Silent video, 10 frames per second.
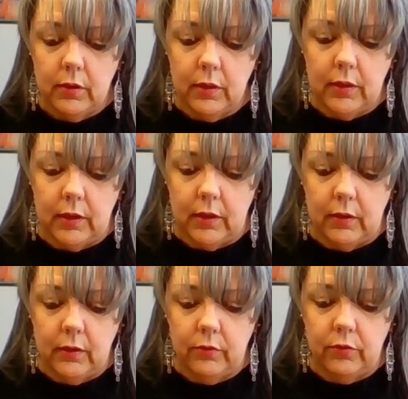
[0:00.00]
Look at
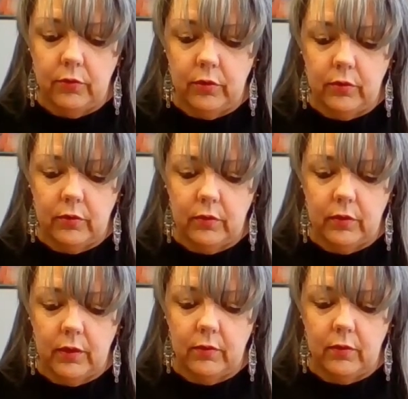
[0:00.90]
that. That's
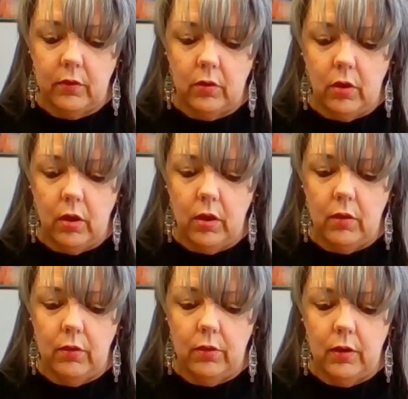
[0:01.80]
just, that's a
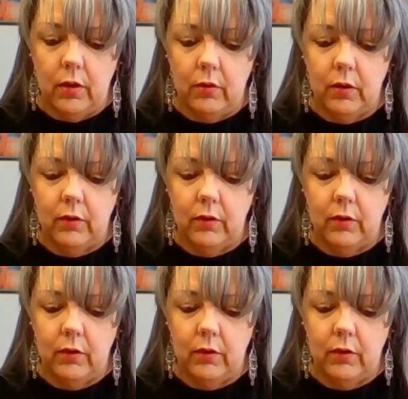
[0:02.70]
knot there.